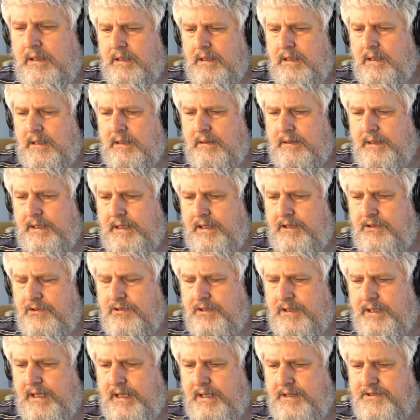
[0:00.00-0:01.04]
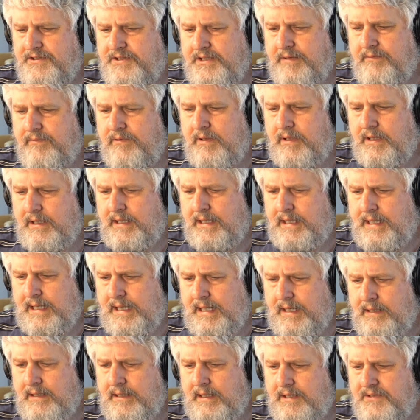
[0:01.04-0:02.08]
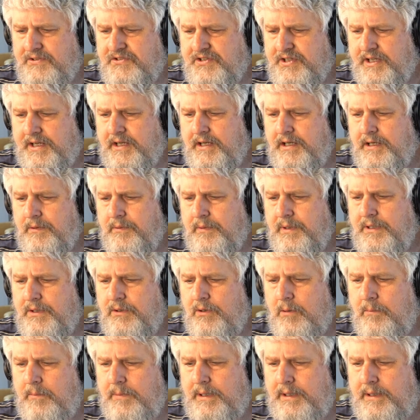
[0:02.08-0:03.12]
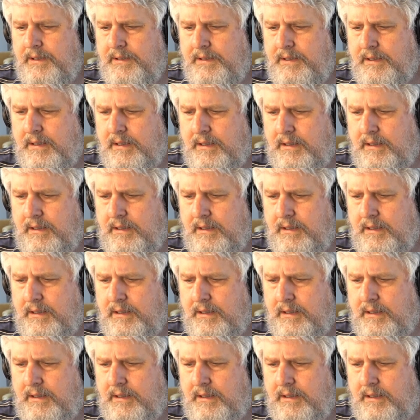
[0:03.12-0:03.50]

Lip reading: leading to the A7, again, a secondary dominant,